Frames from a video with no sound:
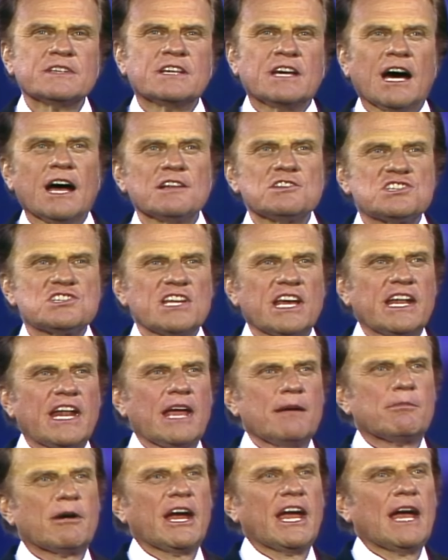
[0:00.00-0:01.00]
God said,
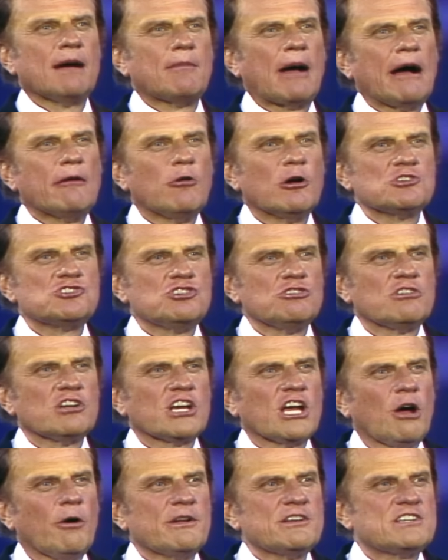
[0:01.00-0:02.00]
Abraham, I want you to
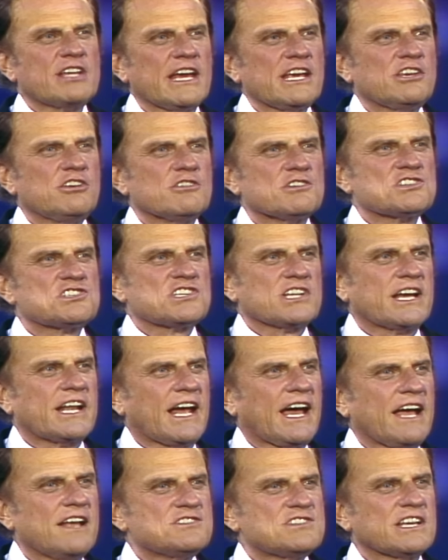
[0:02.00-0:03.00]
go and take your son
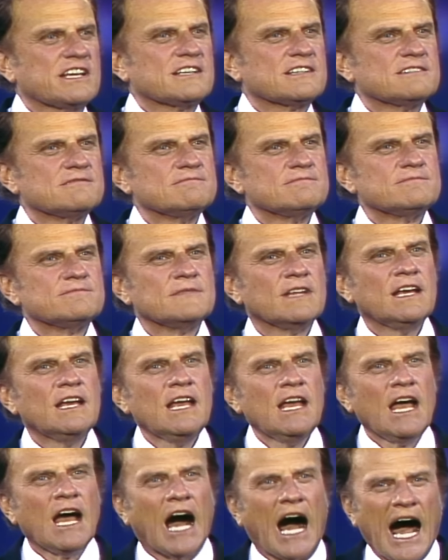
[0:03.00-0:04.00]
Isaac.
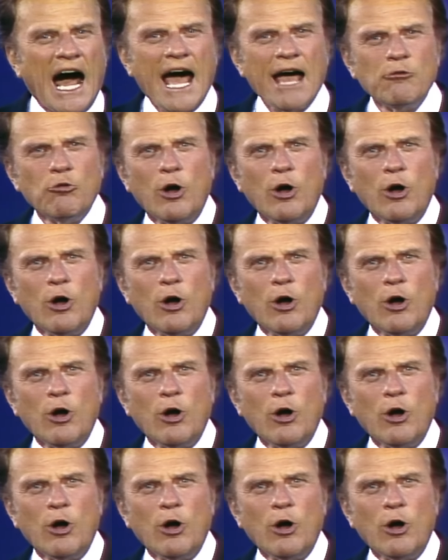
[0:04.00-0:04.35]
I